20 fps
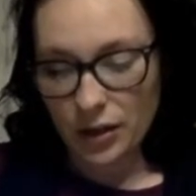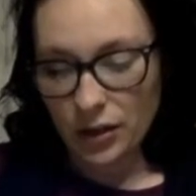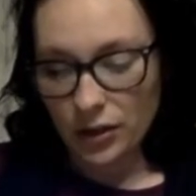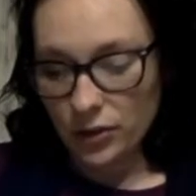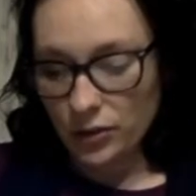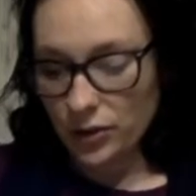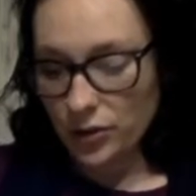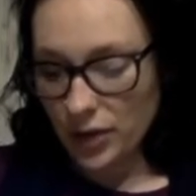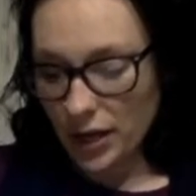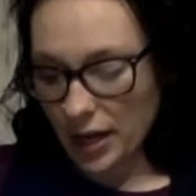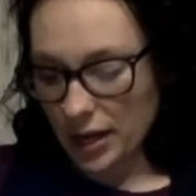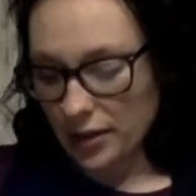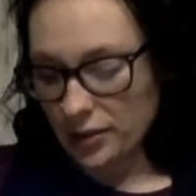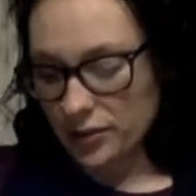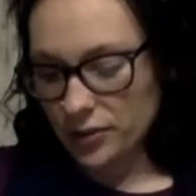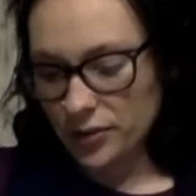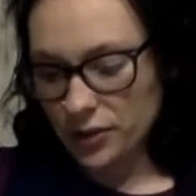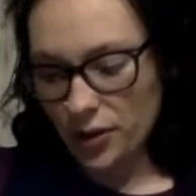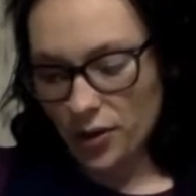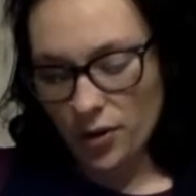So yeah,
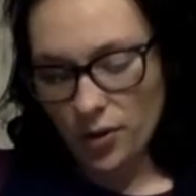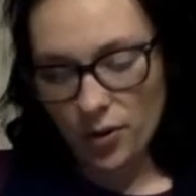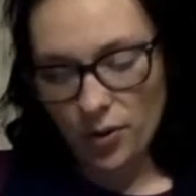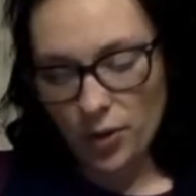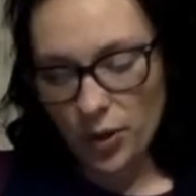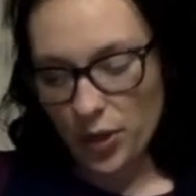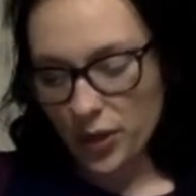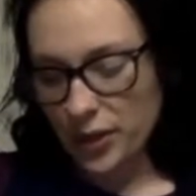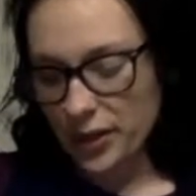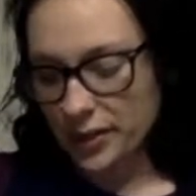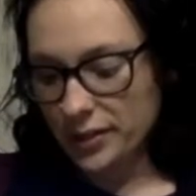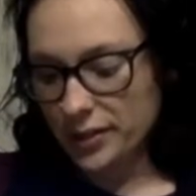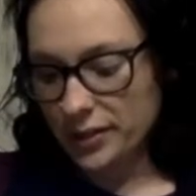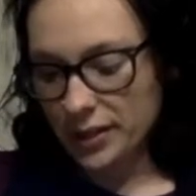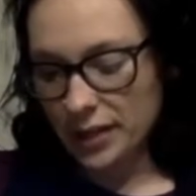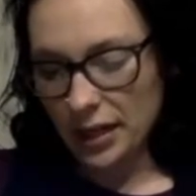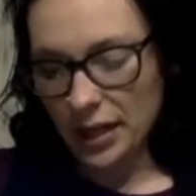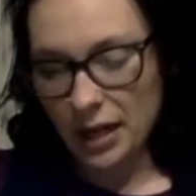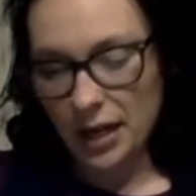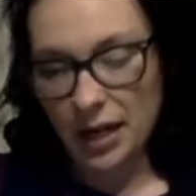so things
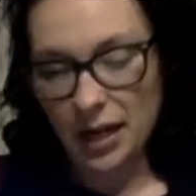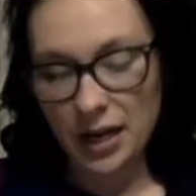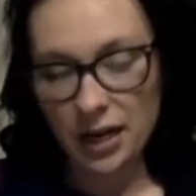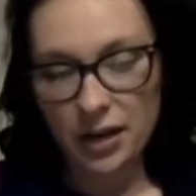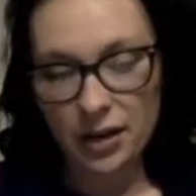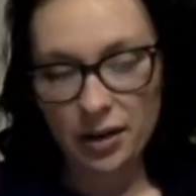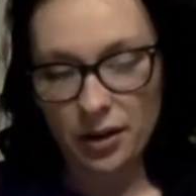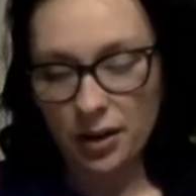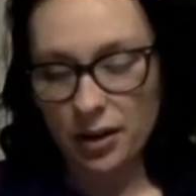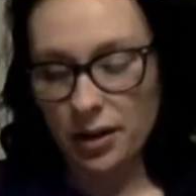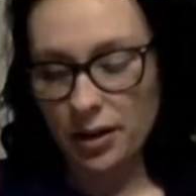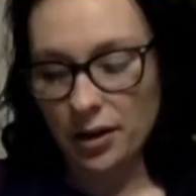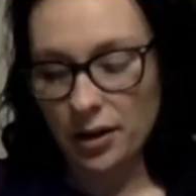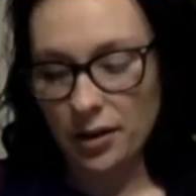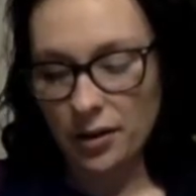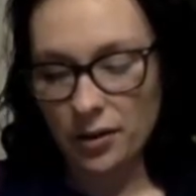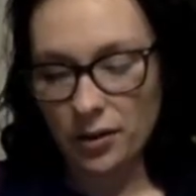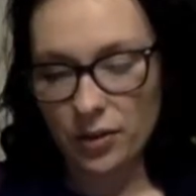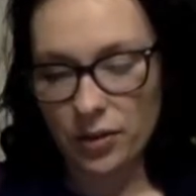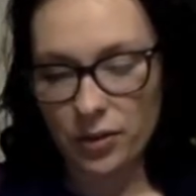that I
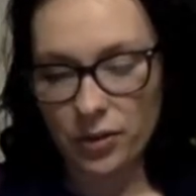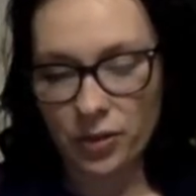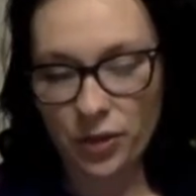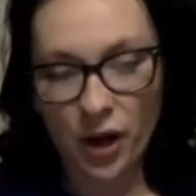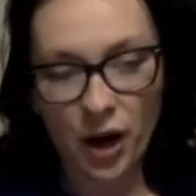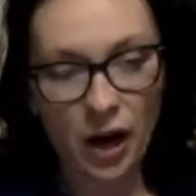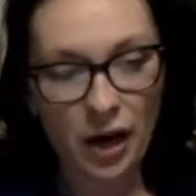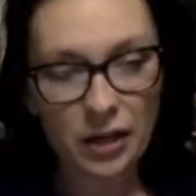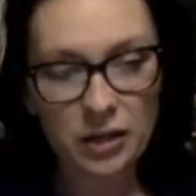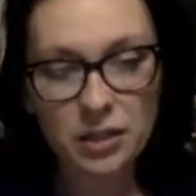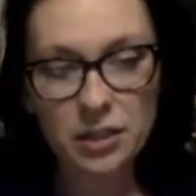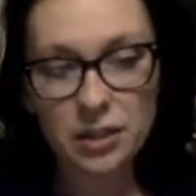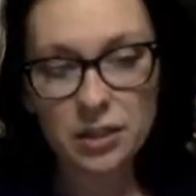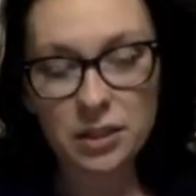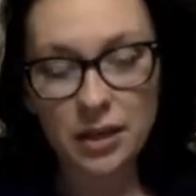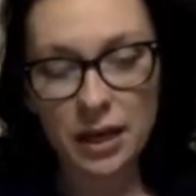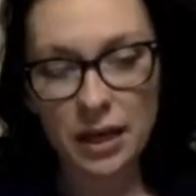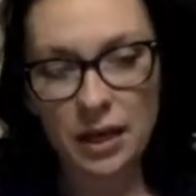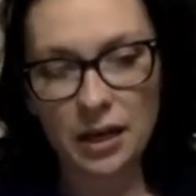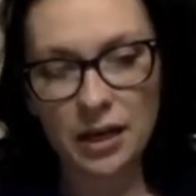thought
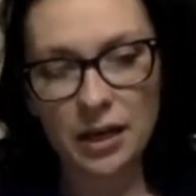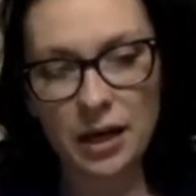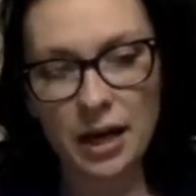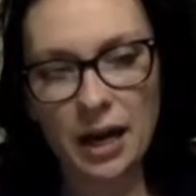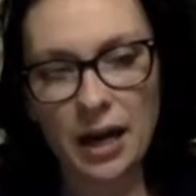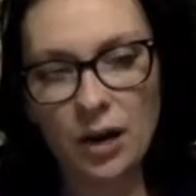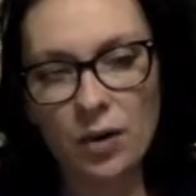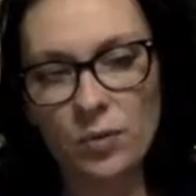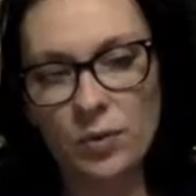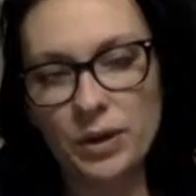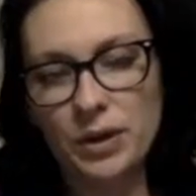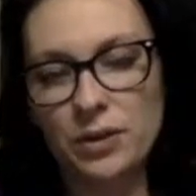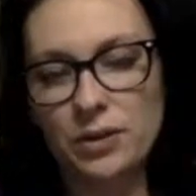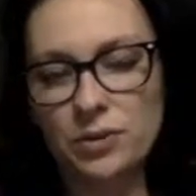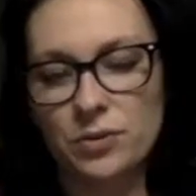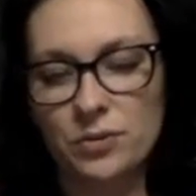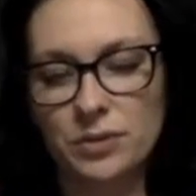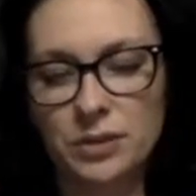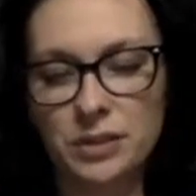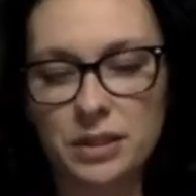and how we
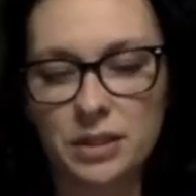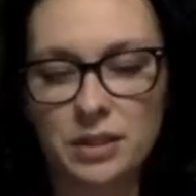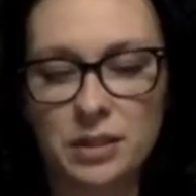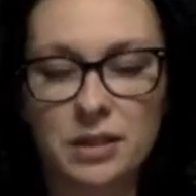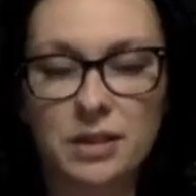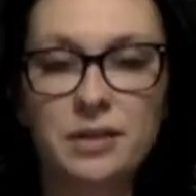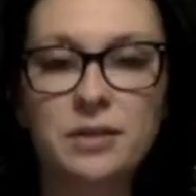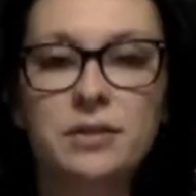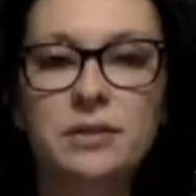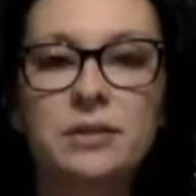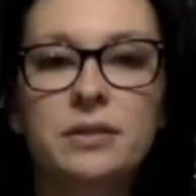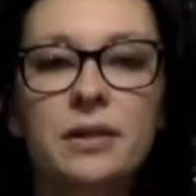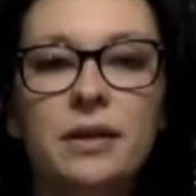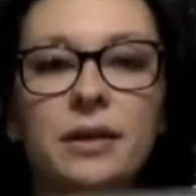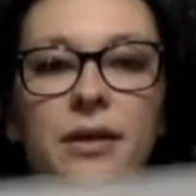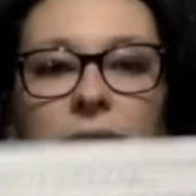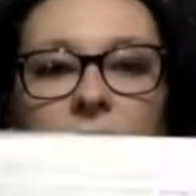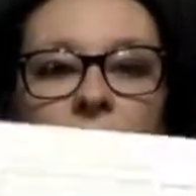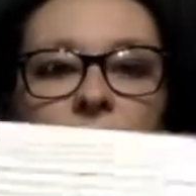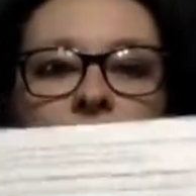used this.
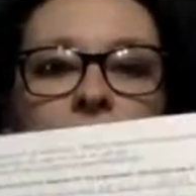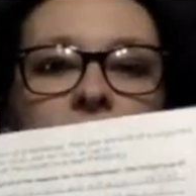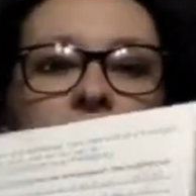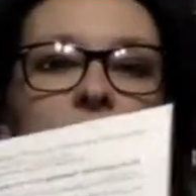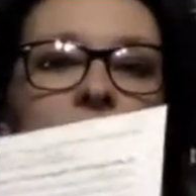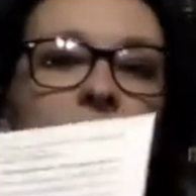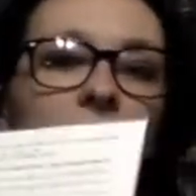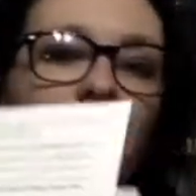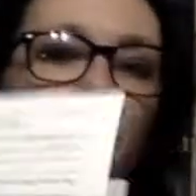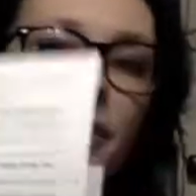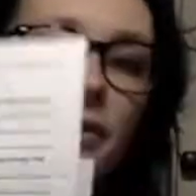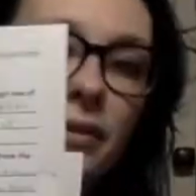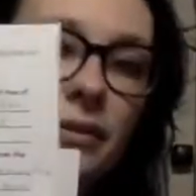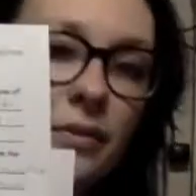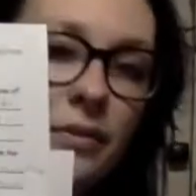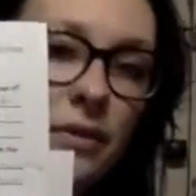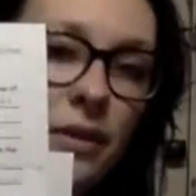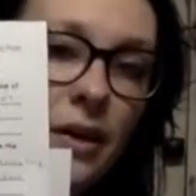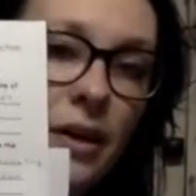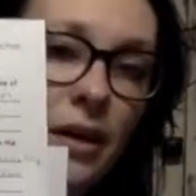
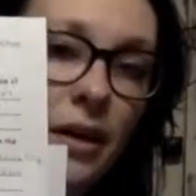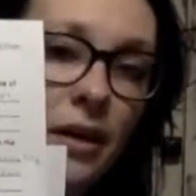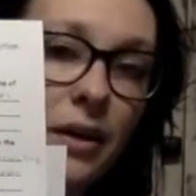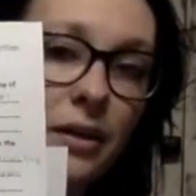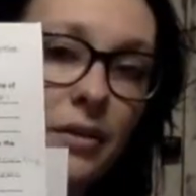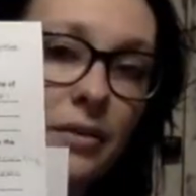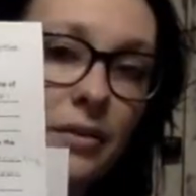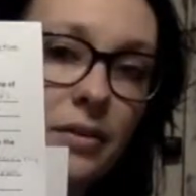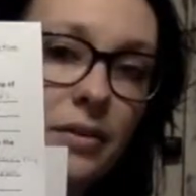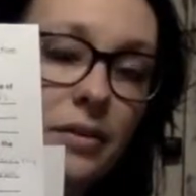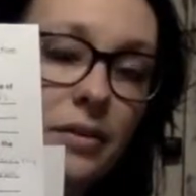There's that.